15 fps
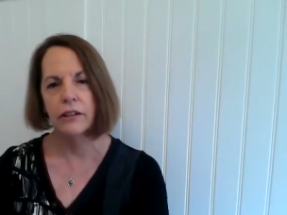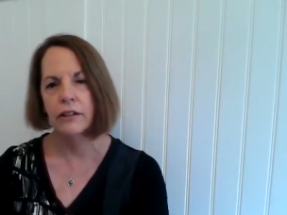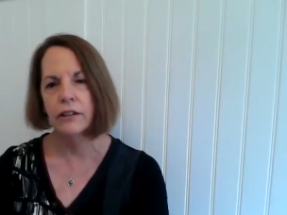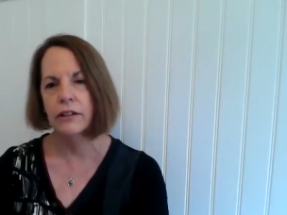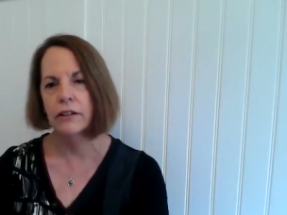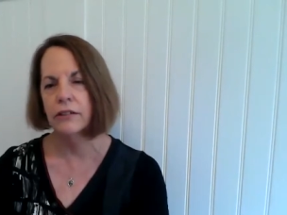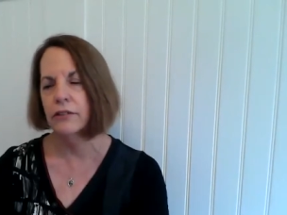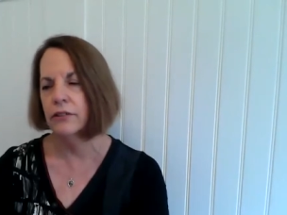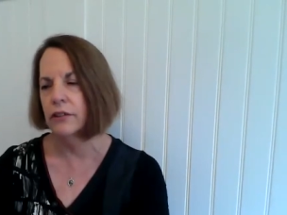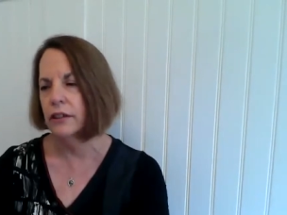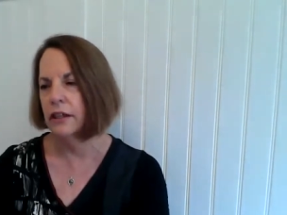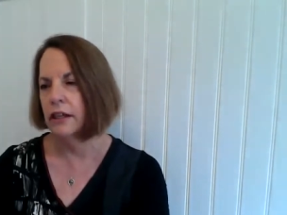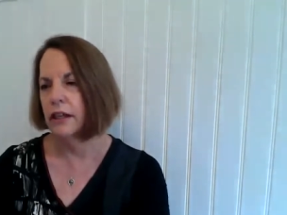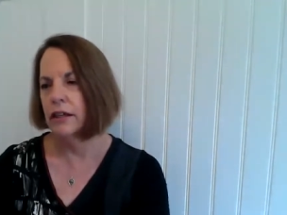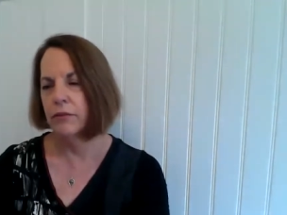
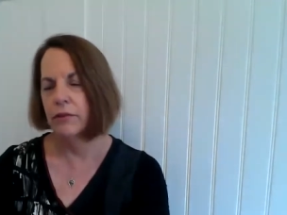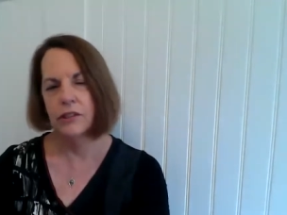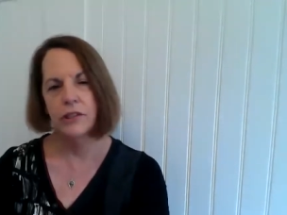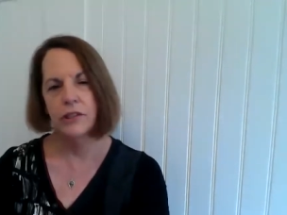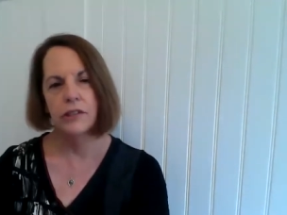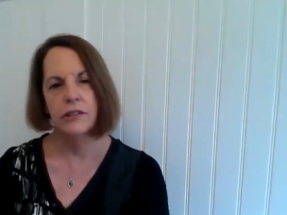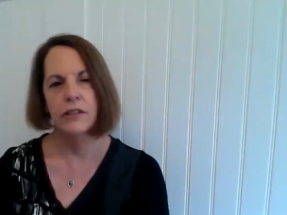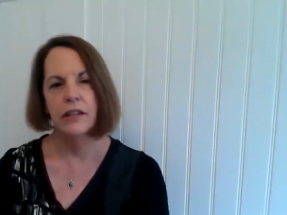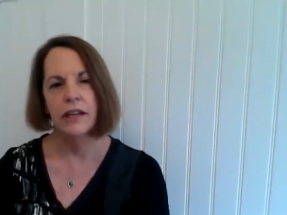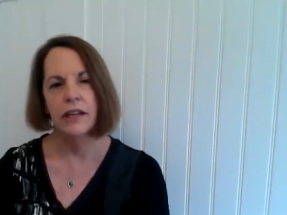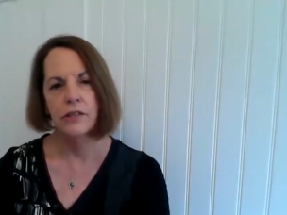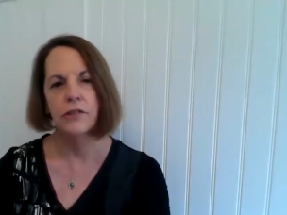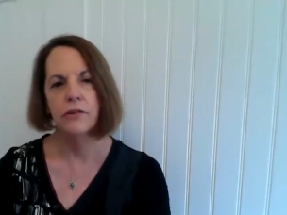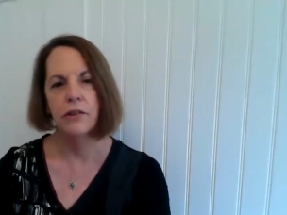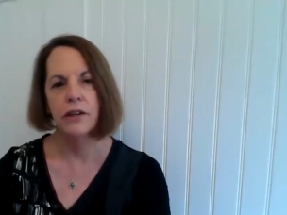records, which
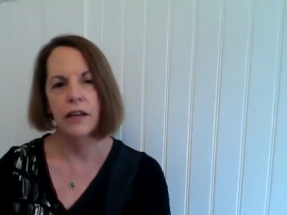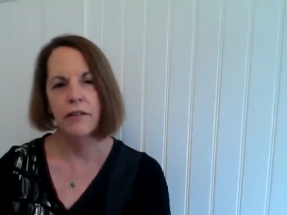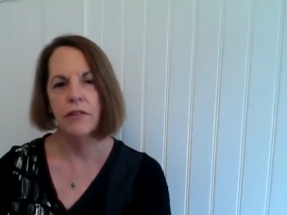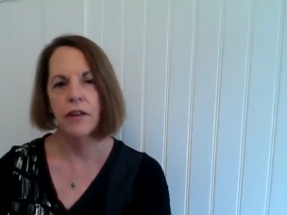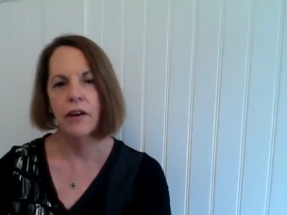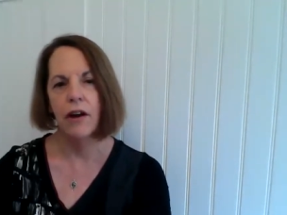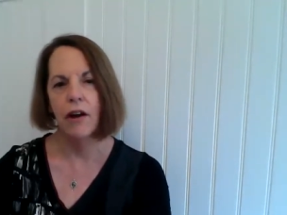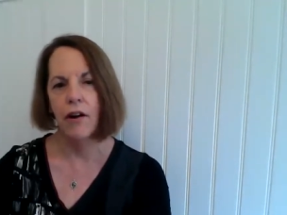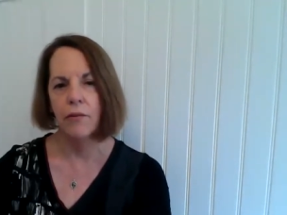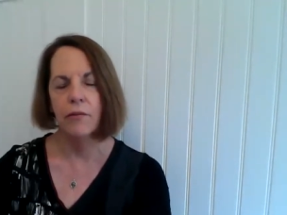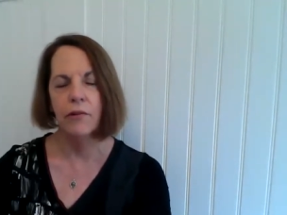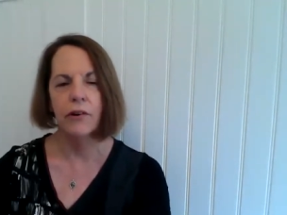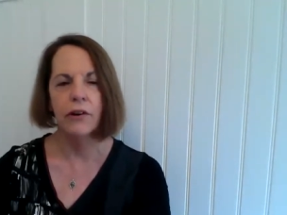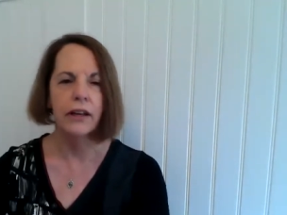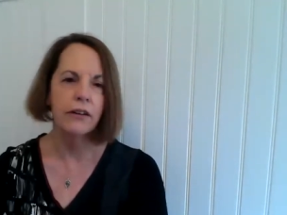is the history of the
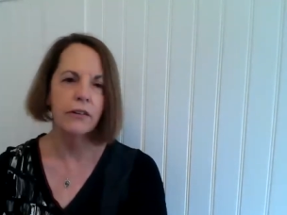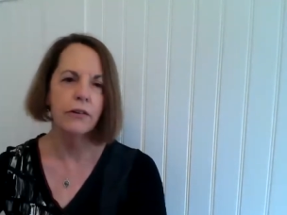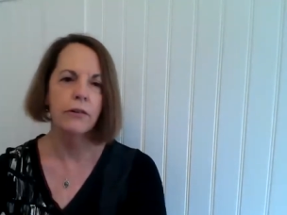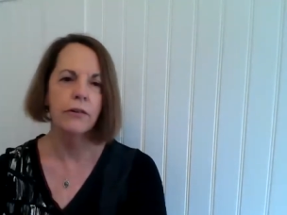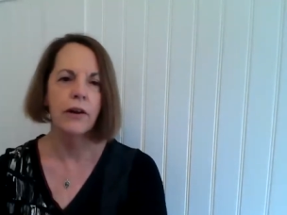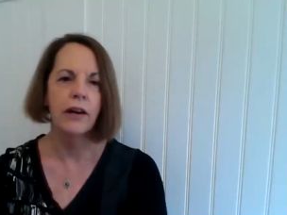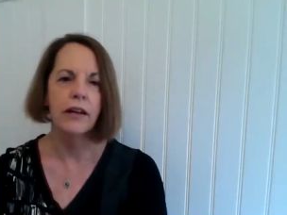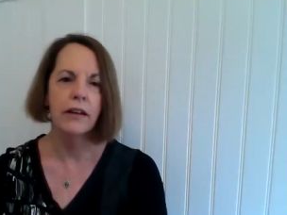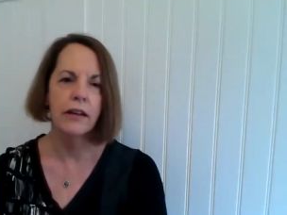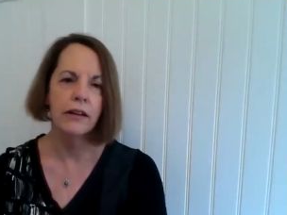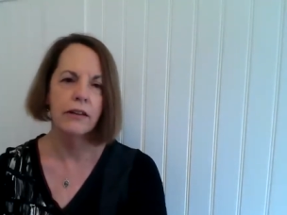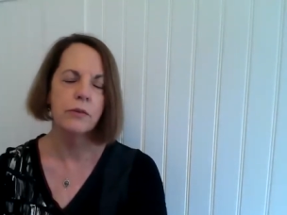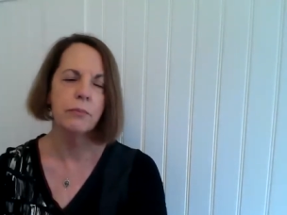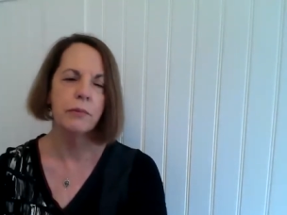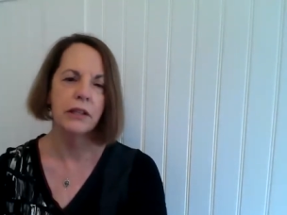artwork and who
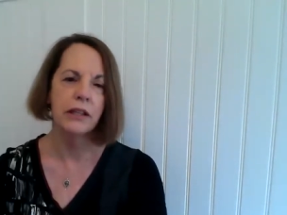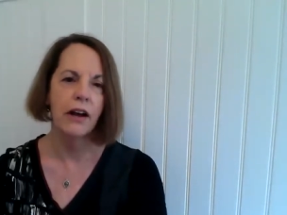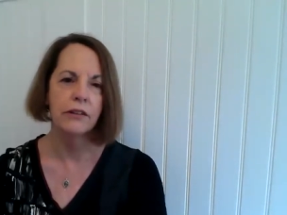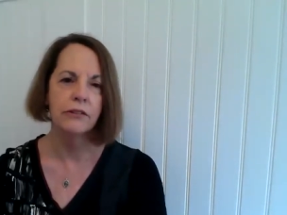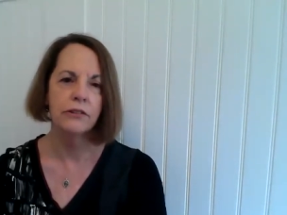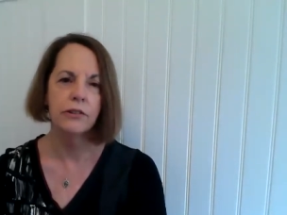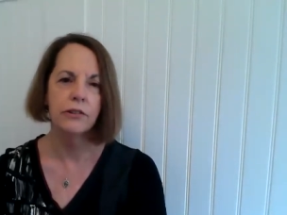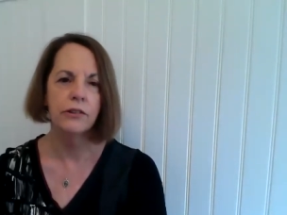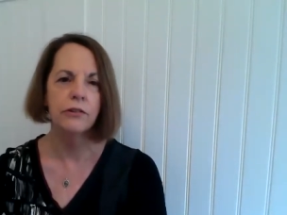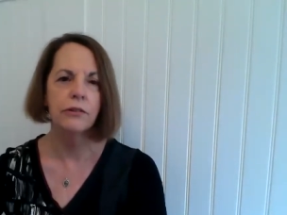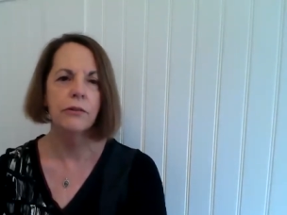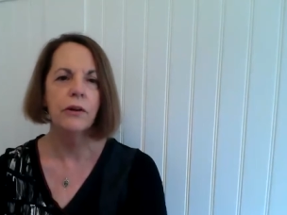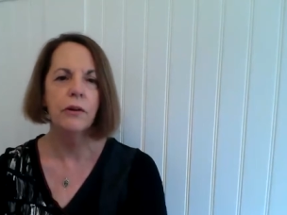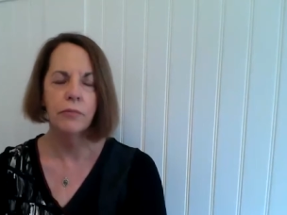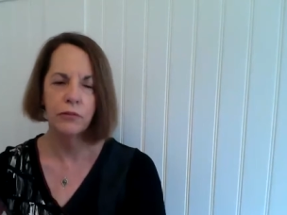it's belonged
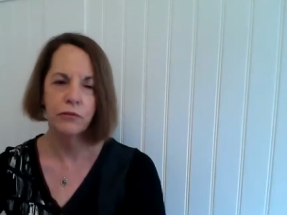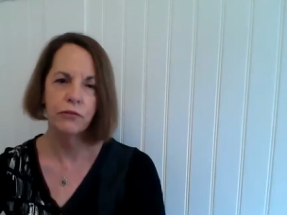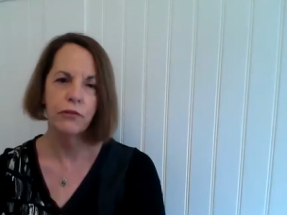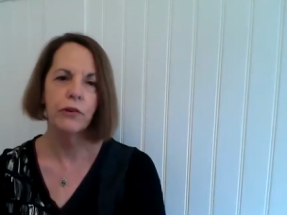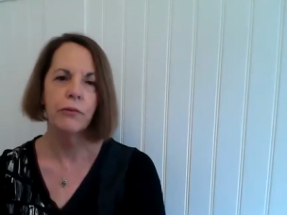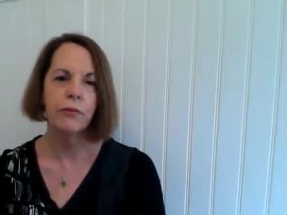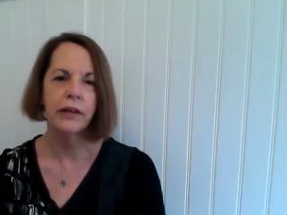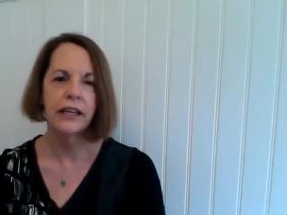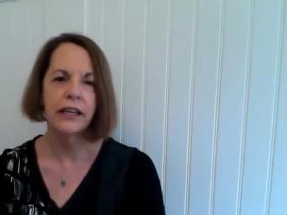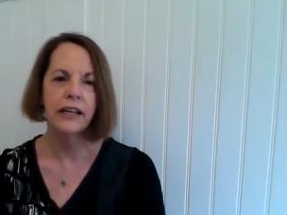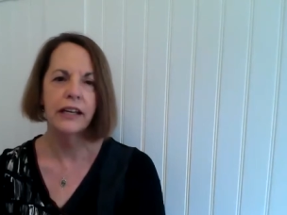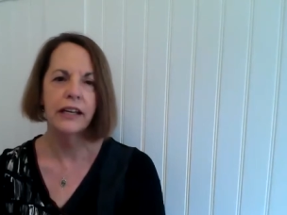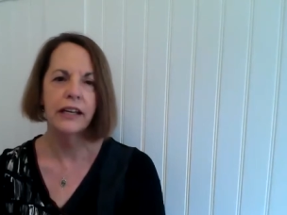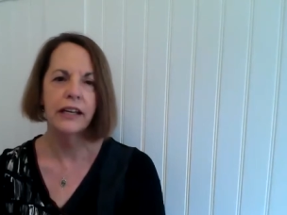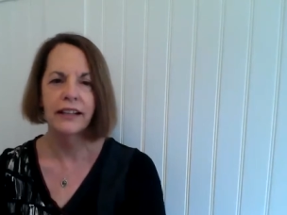to before
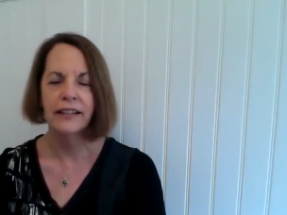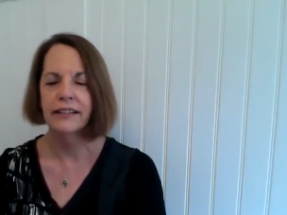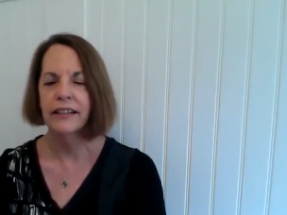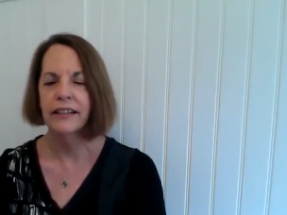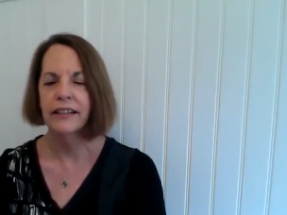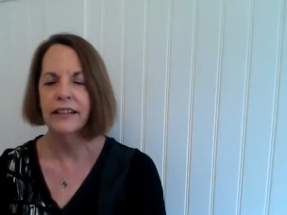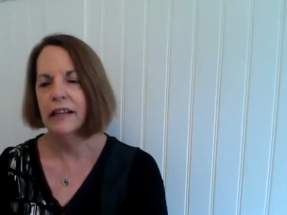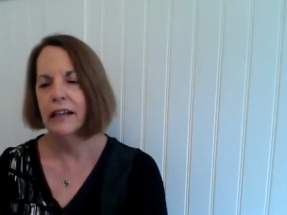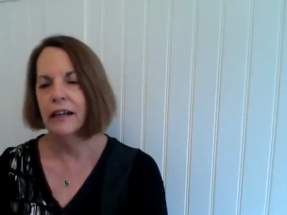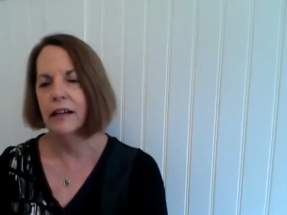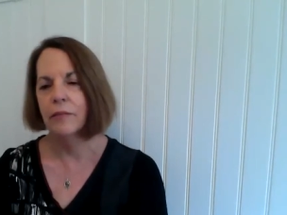we got it,